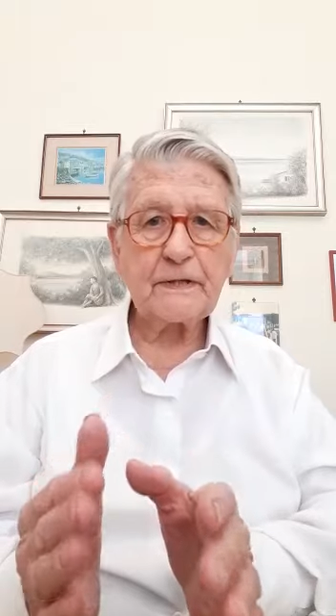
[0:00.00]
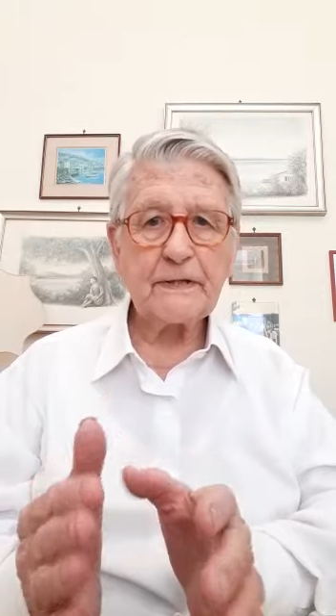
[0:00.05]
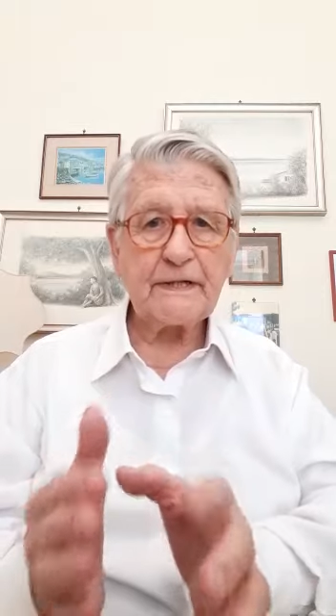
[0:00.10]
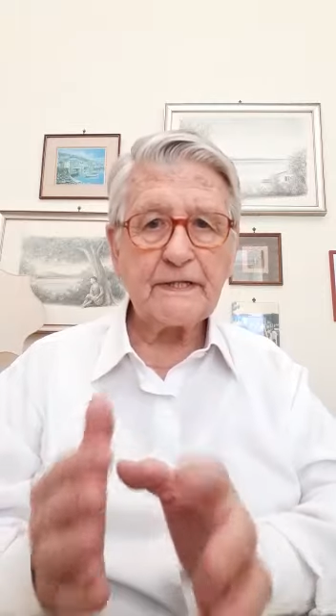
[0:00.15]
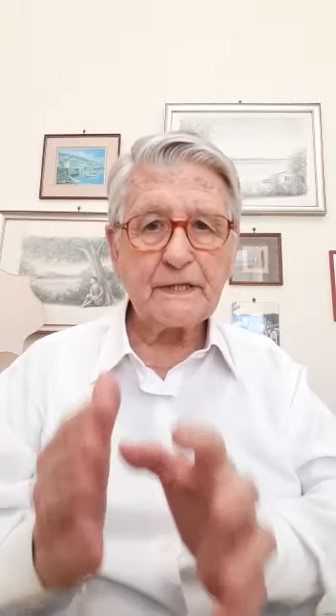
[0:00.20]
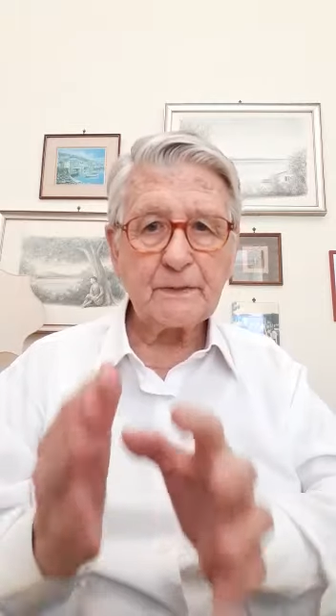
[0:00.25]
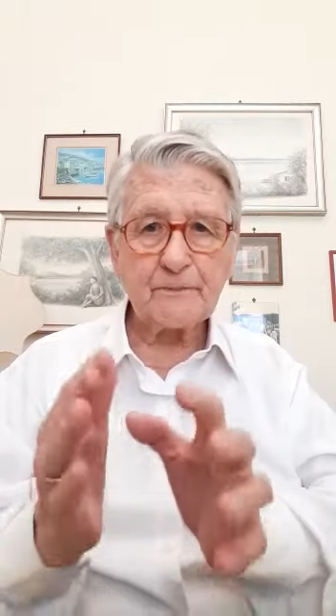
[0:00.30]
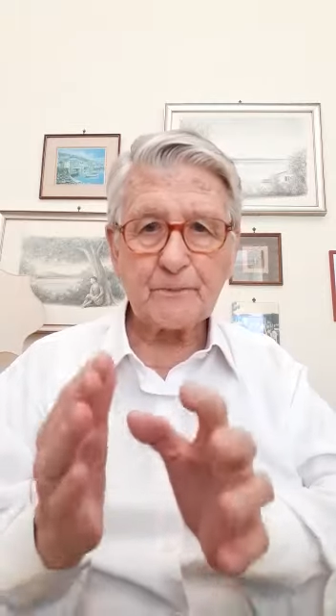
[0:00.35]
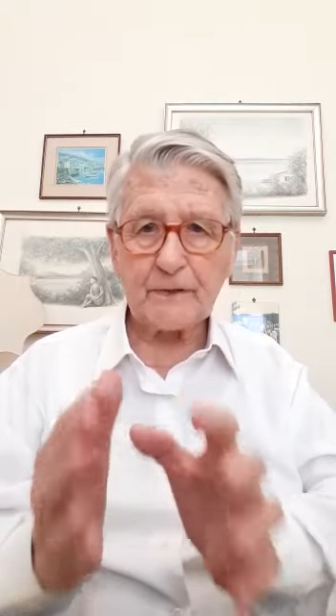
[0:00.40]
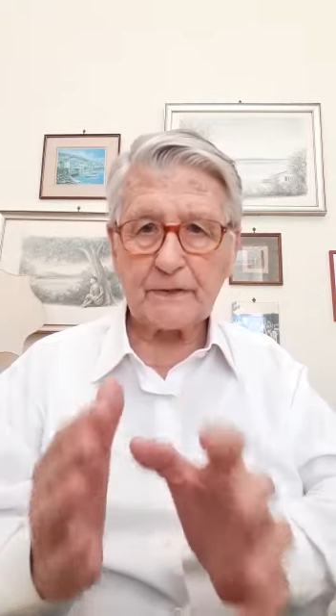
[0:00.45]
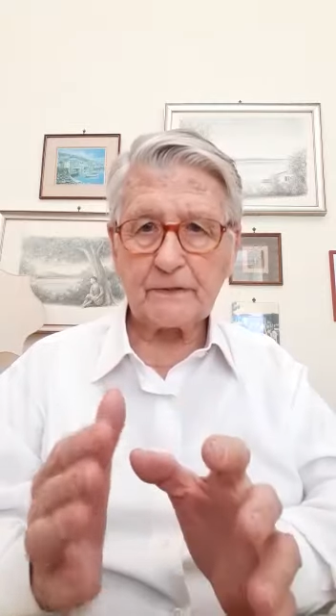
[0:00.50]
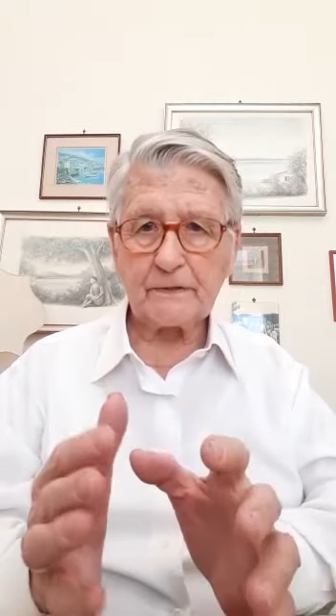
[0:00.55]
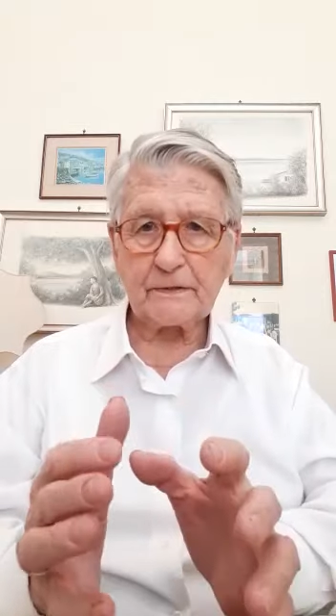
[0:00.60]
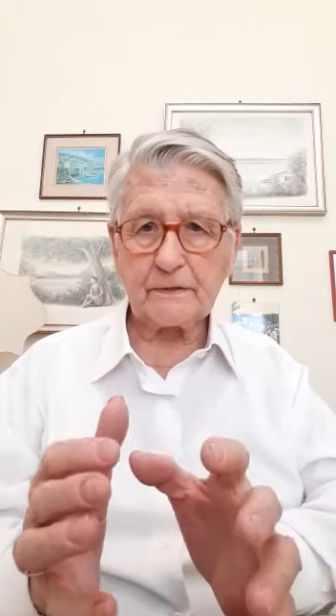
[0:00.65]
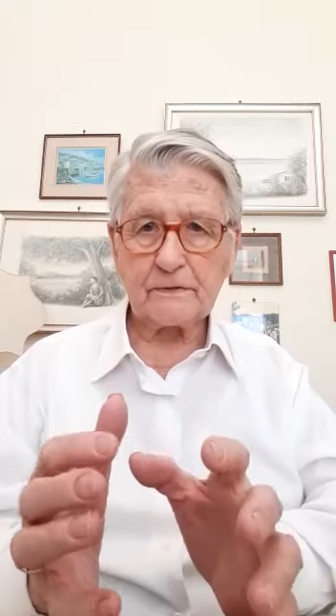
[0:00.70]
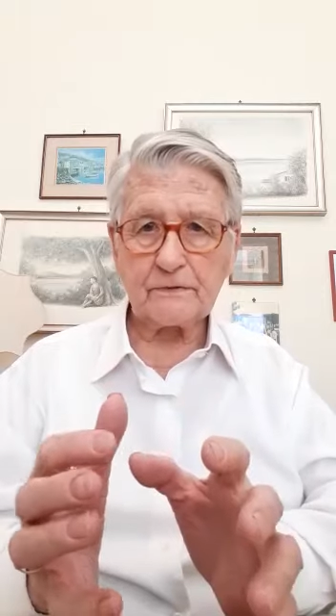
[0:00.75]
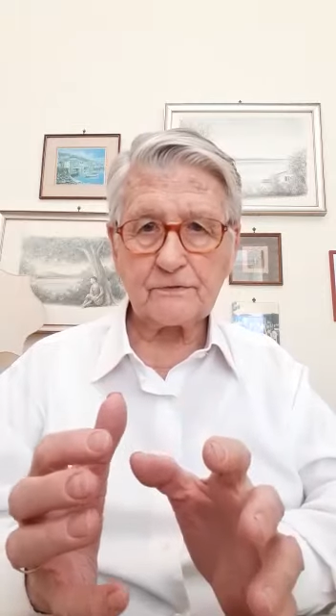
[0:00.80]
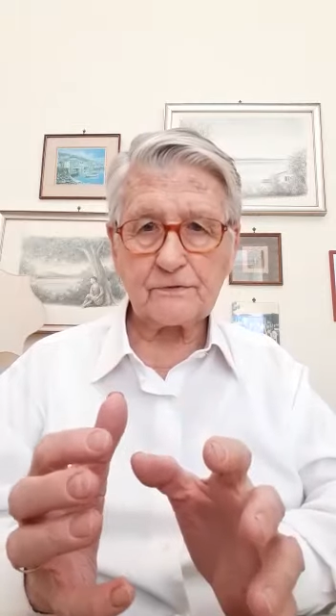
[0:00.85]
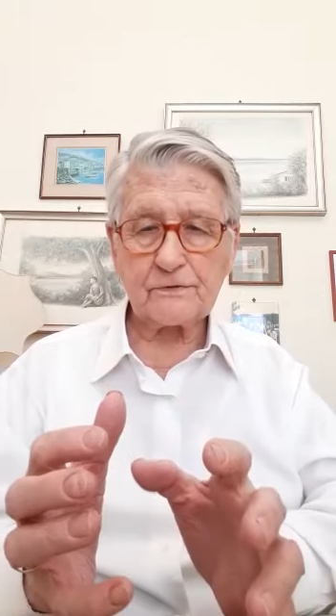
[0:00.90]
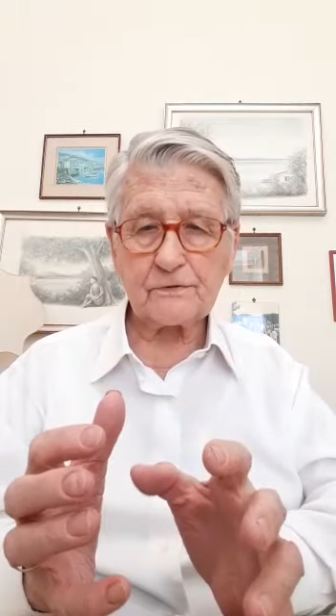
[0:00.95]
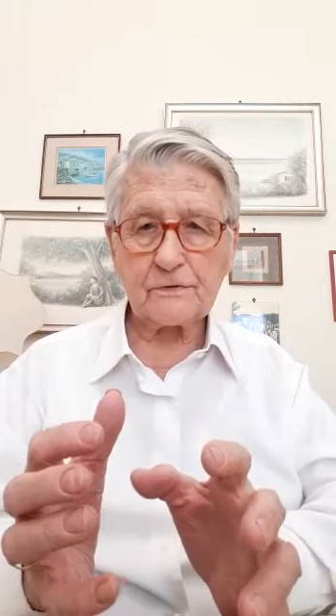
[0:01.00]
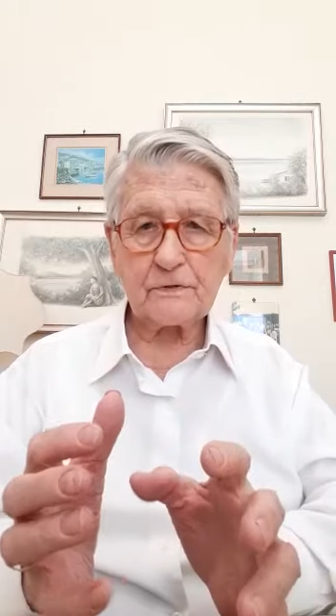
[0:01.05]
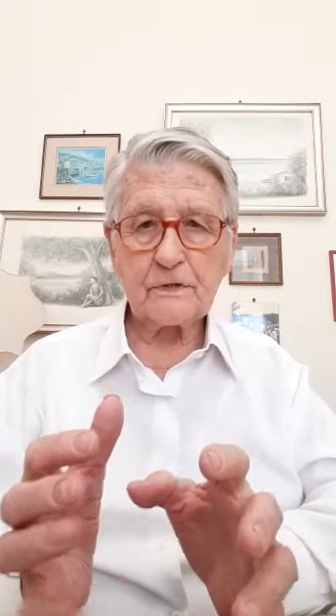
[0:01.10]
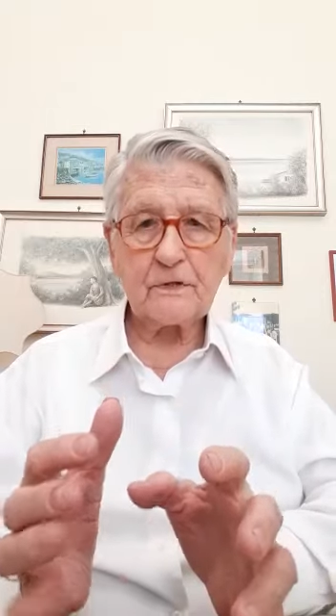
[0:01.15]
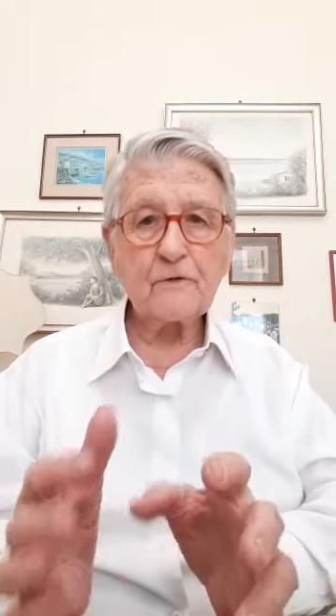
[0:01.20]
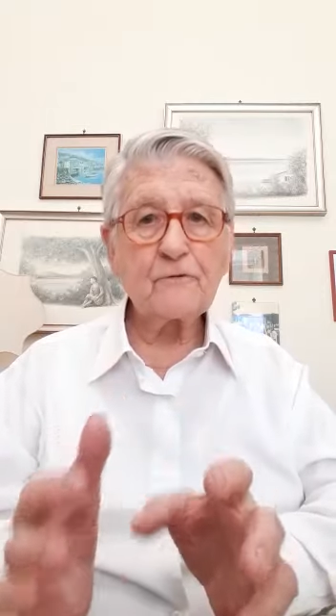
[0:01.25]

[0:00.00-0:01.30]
in the predicates